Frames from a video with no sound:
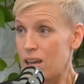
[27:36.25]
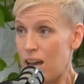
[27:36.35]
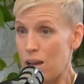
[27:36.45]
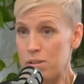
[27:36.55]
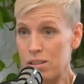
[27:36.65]

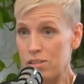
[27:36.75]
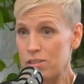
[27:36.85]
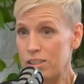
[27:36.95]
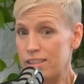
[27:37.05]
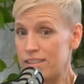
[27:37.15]

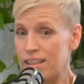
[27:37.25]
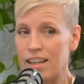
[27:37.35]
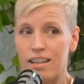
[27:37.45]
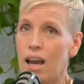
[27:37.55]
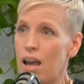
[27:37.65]
Absolutely.
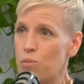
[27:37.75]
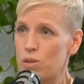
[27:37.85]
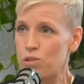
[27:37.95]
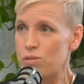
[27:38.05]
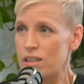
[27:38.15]
And
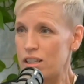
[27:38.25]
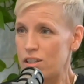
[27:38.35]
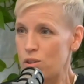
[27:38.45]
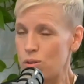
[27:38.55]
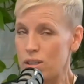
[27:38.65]
what's really neat
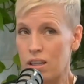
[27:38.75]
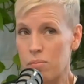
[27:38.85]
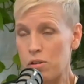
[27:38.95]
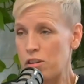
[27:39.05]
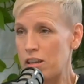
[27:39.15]
too, in a
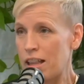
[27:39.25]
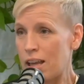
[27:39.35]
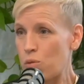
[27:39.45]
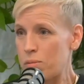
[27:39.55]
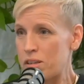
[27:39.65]
community like
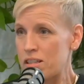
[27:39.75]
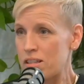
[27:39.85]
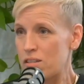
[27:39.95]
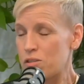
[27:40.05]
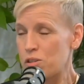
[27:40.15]
Wilmington,
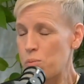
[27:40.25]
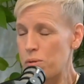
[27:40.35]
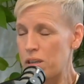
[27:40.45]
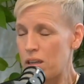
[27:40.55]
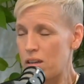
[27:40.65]
there's so
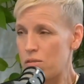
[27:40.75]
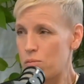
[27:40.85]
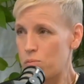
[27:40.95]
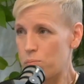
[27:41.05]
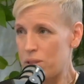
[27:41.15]
many
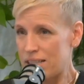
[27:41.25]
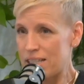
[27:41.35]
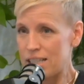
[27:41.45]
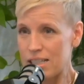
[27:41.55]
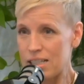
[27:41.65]

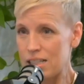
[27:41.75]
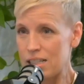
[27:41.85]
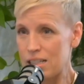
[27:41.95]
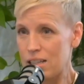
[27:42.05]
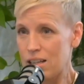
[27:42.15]

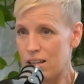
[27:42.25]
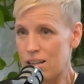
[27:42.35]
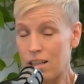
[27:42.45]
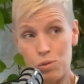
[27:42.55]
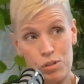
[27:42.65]
businesses,
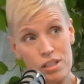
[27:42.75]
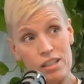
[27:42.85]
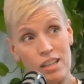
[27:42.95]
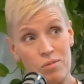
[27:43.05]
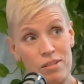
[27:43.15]
like we're
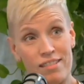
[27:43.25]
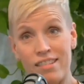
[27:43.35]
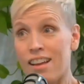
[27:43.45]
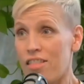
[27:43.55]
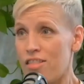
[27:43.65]
sitting in one,
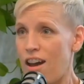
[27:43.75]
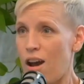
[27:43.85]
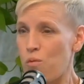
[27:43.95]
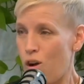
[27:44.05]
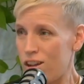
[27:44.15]

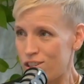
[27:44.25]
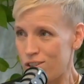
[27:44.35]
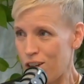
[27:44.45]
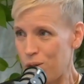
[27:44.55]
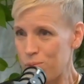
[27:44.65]
that want to
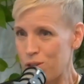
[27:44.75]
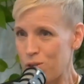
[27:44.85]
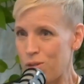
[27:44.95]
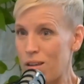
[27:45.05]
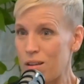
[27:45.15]
help. So
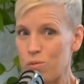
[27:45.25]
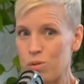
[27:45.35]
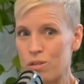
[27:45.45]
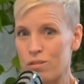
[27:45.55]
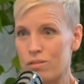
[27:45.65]
they
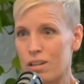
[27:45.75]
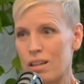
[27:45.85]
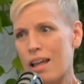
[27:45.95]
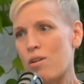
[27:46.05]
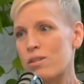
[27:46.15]
will
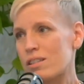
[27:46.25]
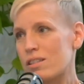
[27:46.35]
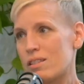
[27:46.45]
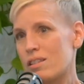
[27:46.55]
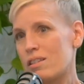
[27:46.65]
allow us to
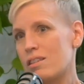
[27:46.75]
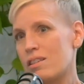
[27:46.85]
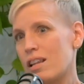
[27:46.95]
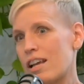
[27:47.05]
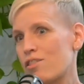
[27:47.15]
sit in
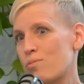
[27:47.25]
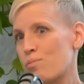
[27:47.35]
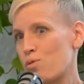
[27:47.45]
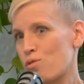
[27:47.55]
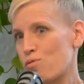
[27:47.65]
like their
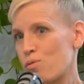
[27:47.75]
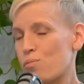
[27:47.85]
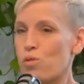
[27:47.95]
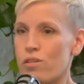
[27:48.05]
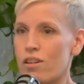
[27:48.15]
boardroom,
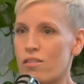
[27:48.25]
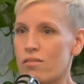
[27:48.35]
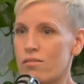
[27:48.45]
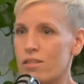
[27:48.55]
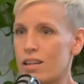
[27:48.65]
or they'll
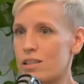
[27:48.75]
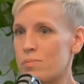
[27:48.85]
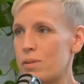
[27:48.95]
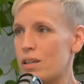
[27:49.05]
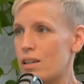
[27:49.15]
let us
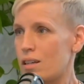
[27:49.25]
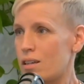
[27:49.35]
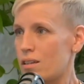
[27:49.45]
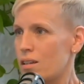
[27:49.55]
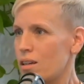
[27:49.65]
be
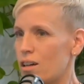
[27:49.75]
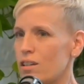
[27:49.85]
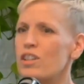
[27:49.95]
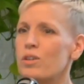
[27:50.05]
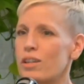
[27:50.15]
in,
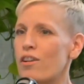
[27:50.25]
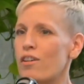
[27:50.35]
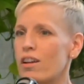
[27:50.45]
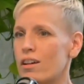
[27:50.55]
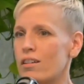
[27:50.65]
an
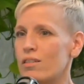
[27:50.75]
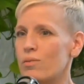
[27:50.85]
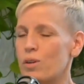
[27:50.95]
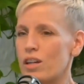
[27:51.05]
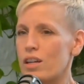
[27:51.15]
area where,